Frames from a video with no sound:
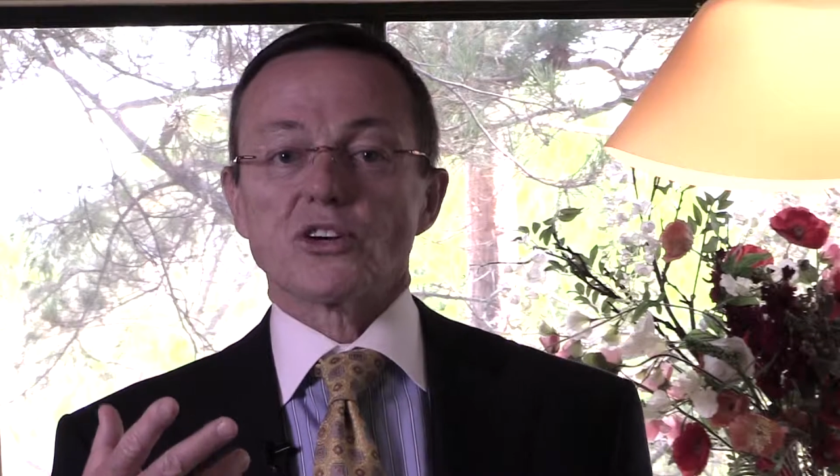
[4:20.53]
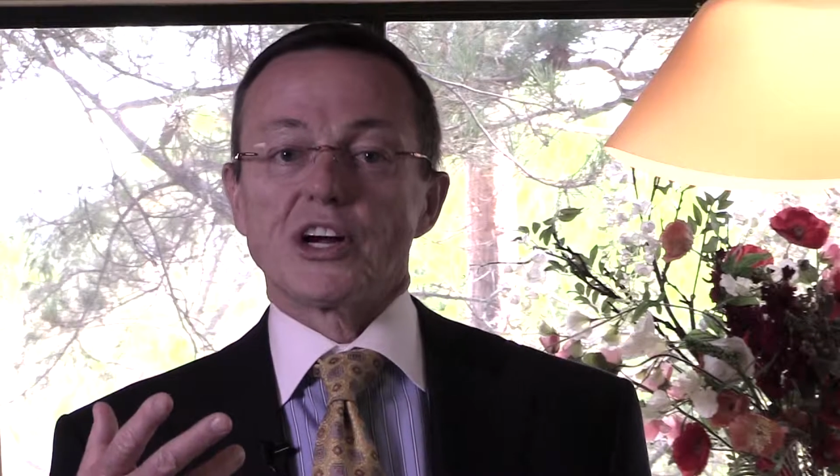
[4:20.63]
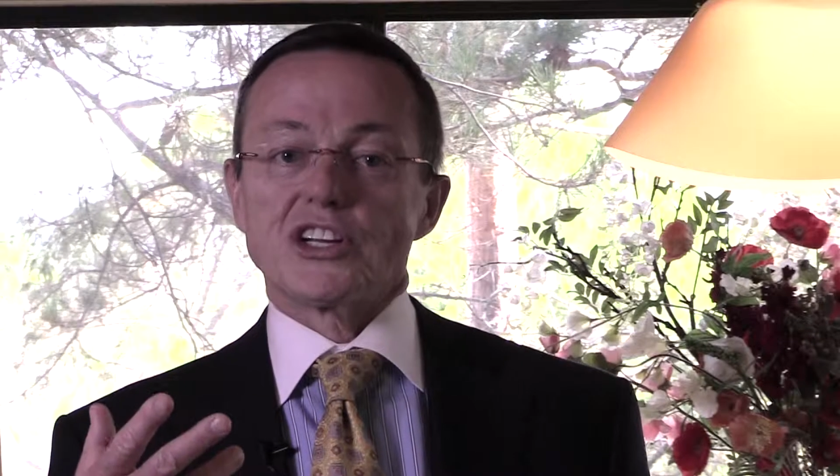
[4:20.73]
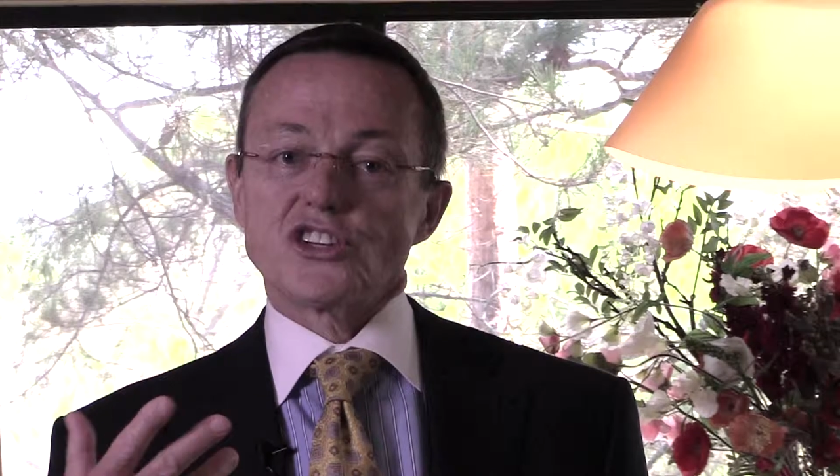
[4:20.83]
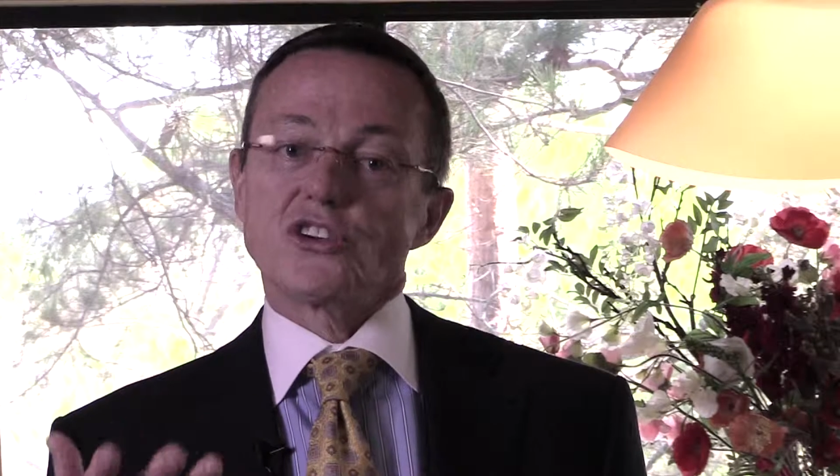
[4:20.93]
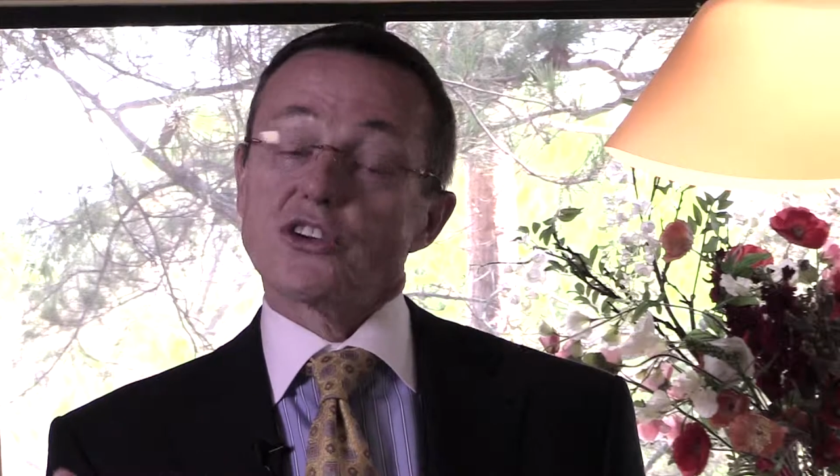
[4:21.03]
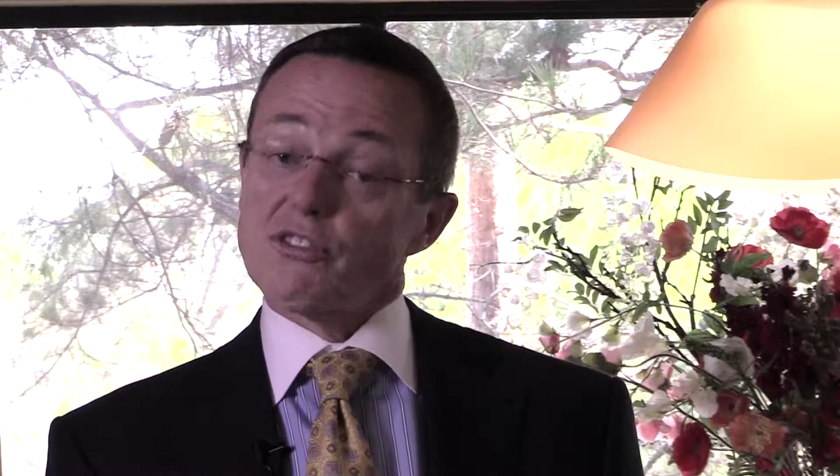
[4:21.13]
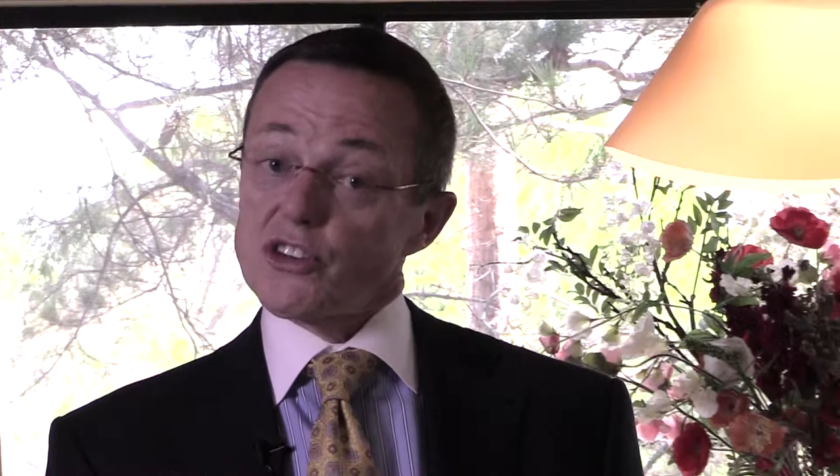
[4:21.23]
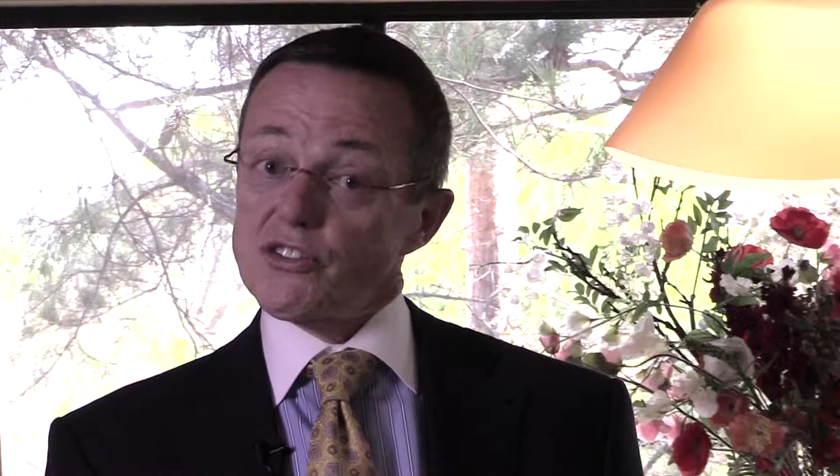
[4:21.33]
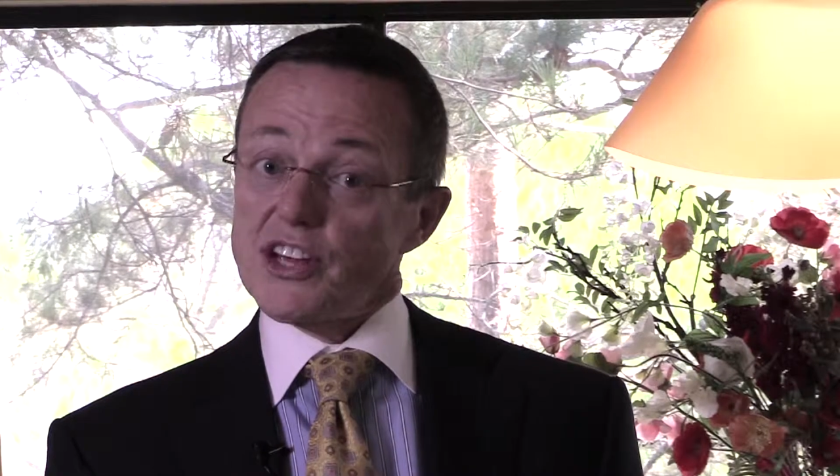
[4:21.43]
for additional
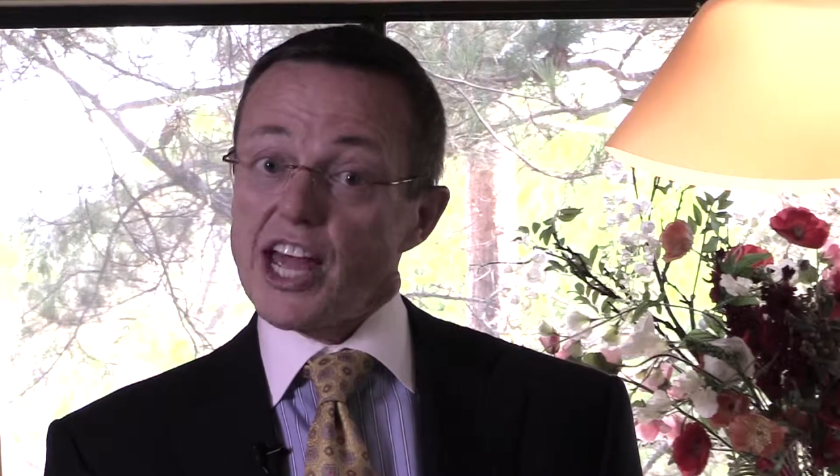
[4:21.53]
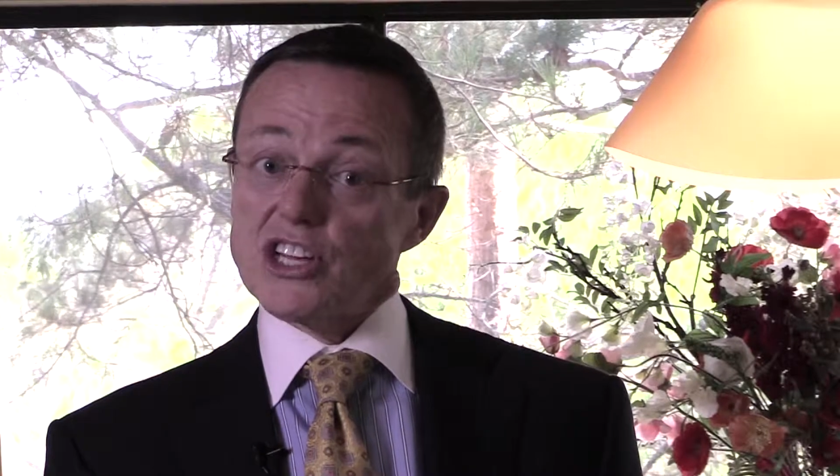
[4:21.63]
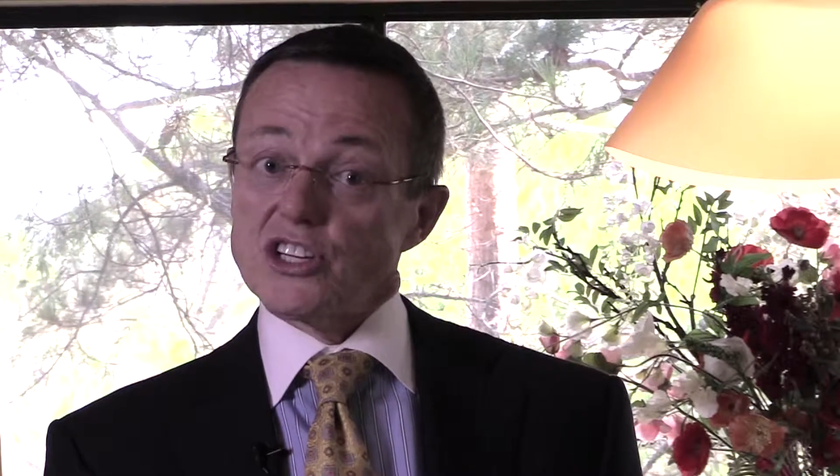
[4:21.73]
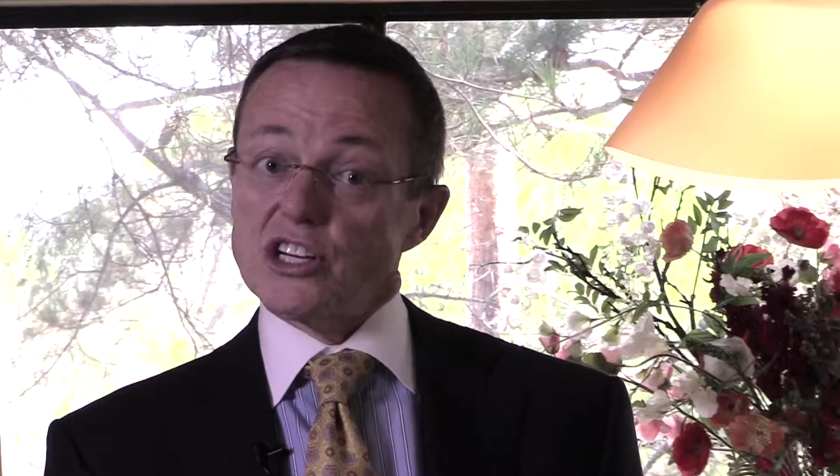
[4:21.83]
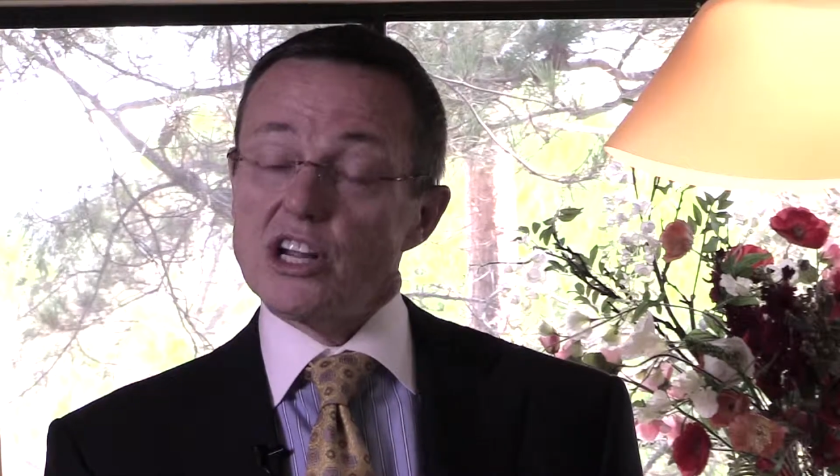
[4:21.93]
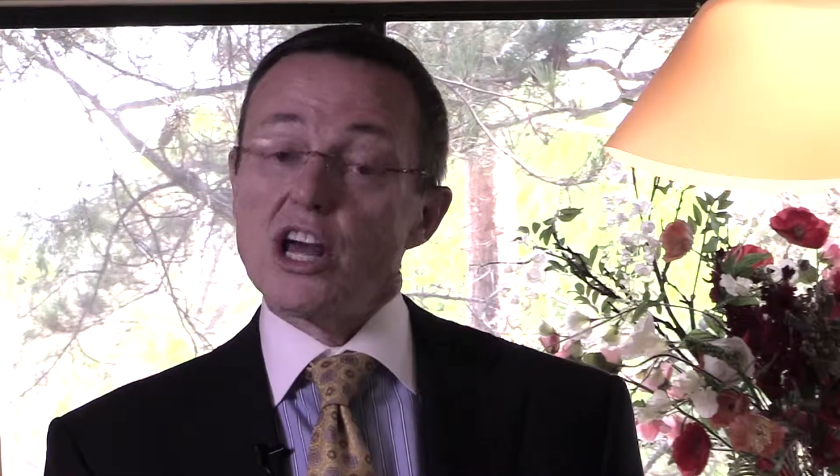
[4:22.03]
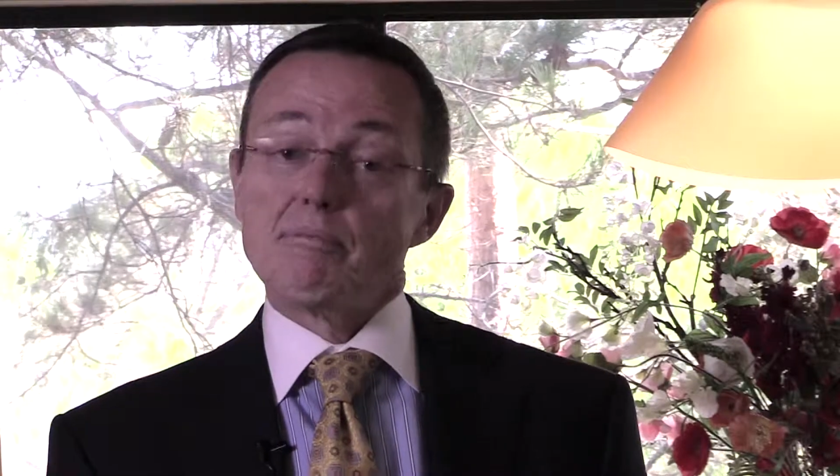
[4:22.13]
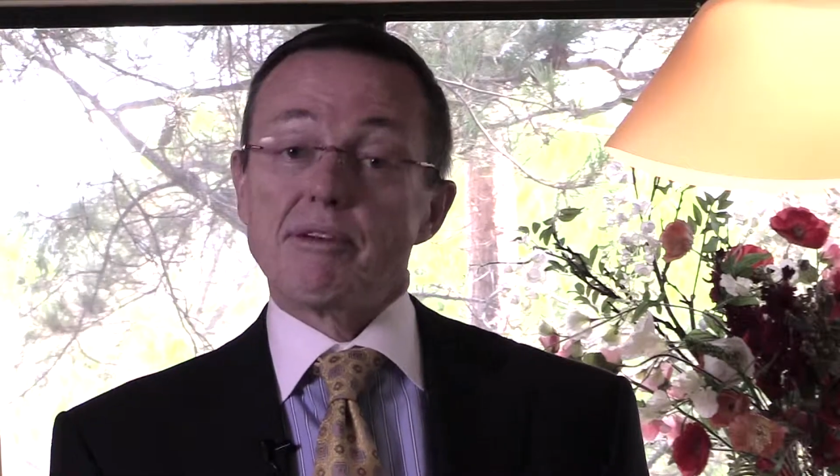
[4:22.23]
diversification